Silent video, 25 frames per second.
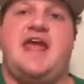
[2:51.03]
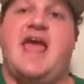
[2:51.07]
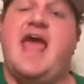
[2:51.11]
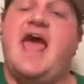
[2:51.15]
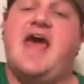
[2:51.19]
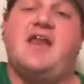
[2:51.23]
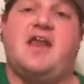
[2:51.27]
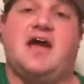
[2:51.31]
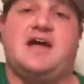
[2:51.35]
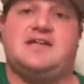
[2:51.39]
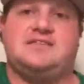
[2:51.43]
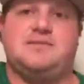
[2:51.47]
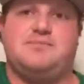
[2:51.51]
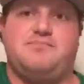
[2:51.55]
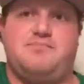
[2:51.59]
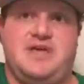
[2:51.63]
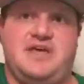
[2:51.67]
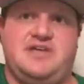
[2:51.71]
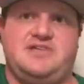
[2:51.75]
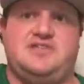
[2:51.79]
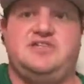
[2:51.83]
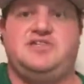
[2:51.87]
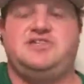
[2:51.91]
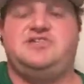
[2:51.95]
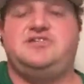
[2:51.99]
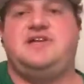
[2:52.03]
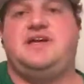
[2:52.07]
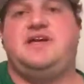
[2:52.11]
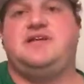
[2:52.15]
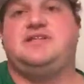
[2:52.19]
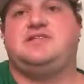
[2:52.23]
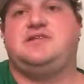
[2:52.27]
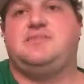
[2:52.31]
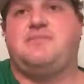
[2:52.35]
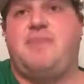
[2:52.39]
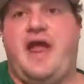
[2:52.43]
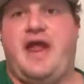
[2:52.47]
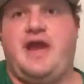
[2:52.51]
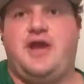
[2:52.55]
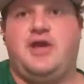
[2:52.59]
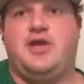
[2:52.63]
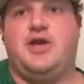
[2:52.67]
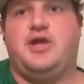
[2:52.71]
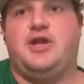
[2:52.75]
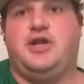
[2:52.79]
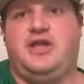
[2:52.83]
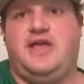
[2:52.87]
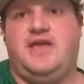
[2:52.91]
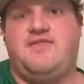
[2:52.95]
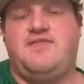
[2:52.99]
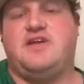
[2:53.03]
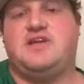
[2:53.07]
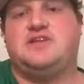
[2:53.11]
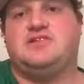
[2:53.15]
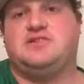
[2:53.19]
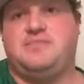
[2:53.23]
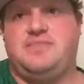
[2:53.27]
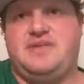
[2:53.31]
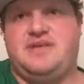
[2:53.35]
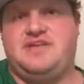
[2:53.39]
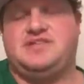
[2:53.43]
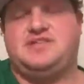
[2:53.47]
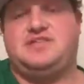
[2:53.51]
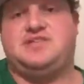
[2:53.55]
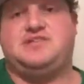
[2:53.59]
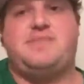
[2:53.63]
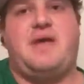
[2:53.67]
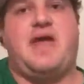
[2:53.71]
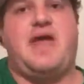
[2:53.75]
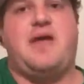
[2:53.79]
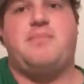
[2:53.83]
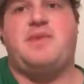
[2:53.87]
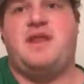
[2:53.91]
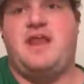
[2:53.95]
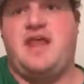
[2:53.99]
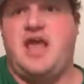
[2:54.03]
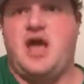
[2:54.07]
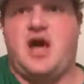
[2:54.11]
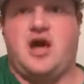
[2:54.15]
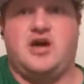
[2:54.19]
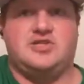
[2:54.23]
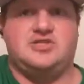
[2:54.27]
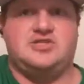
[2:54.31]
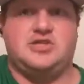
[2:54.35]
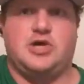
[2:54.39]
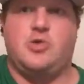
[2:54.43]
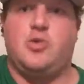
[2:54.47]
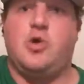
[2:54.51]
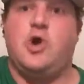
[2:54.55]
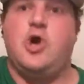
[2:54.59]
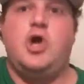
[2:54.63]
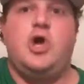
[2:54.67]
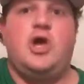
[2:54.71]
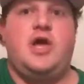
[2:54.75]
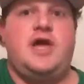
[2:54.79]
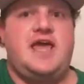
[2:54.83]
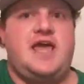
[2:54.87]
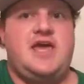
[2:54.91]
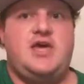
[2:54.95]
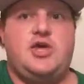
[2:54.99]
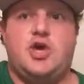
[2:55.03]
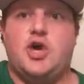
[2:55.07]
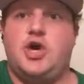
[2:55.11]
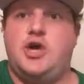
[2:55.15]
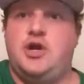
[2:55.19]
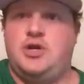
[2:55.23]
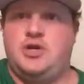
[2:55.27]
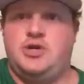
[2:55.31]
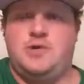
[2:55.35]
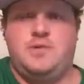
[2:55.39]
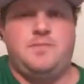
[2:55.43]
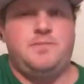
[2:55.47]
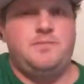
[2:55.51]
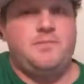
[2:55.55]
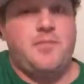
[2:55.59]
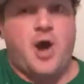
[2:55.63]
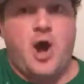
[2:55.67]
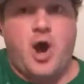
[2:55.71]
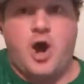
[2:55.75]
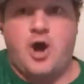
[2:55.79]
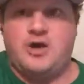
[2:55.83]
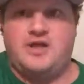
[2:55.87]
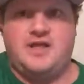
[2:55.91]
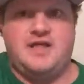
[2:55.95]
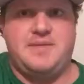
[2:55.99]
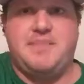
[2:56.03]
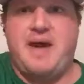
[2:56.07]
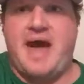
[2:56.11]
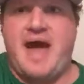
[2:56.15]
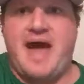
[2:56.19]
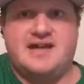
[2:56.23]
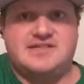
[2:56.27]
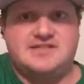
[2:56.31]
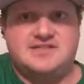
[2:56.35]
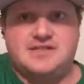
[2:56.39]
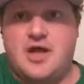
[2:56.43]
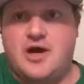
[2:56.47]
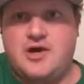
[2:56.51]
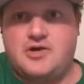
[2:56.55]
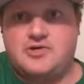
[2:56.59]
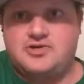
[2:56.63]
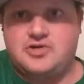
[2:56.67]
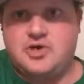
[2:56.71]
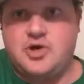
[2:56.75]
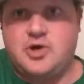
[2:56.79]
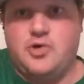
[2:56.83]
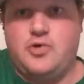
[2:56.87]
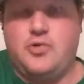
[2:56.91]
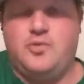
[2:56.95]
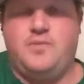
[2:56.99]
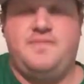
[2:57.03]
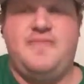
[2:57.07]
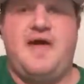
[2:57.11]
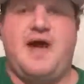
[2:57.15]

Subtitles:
He had lots of business sense and made a good living as a businessman, but he couldn't hardly pass law school.